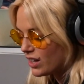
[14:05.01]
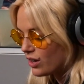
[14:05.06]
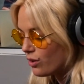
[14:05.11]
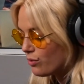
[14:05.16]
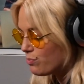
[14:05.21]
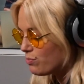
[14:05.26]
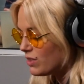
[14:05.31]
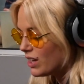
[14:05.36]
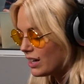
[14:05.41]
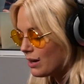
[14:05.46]
like,
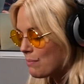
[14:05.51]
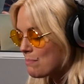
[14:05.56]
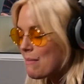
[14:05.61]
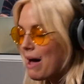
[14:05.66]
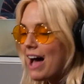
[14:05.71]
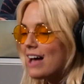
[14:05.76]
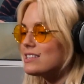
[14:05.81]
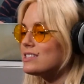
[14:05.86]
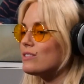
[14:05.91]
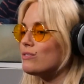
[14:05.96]
mm-hmm. a like a
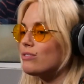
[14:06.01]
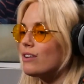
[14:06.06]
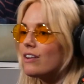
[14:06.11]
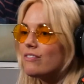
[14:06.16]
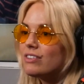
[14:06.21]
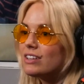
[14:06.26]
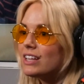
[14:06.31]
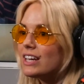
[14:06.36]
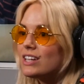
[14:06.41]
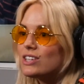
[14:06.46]
massive
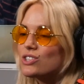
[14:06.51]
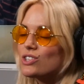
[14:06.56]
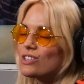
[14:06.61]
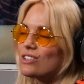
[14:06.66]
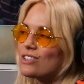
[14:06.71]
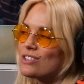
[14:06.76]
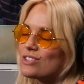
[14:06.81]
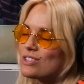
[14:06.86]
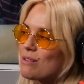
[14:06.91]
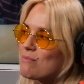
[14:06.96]

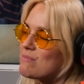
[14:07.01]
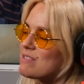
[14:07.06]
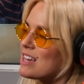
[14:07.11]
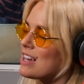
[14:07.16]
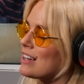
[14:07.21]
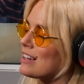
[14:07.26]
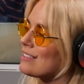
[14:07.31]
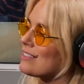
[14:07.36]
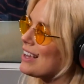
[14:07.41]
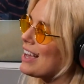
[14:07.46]
revelation or
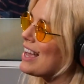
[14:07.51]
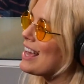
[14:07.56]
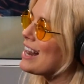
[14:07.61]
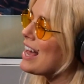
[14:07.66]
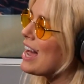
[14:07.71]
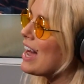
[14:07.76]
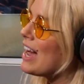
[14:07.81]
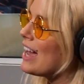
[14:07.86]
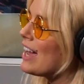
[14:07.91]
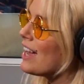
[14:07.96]
something. And
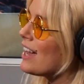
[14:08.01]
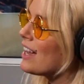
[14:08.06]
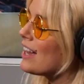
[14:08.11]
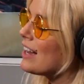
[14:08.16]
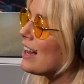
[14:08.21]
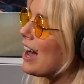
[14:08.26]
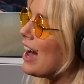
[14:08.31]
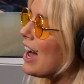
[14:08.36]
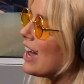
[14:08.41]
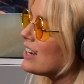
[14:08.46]

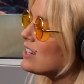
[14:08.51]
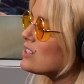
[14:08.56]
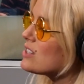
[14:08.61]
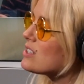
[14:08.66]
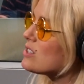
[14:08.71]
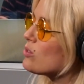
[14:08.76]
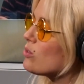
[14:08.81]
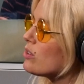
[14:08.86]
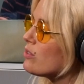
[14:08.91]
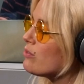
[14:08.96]
I, I
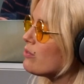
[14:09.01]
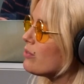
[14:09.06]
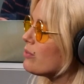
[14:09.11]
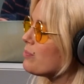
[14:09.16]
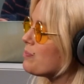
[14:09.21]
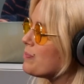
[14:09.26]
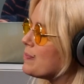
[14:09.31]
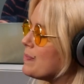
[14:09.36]
just sort of,